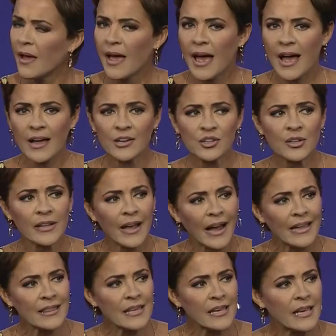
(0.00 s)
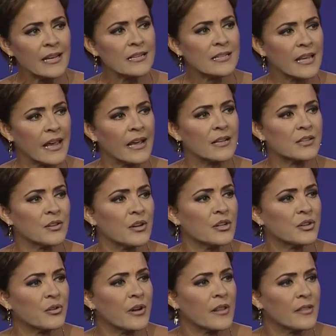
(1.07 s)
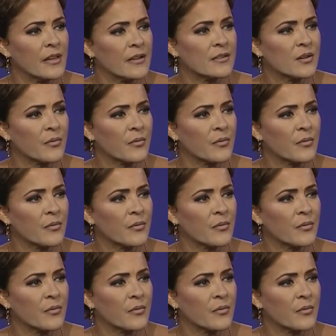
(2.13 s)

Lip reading: Actually, I think he's the answer to turning things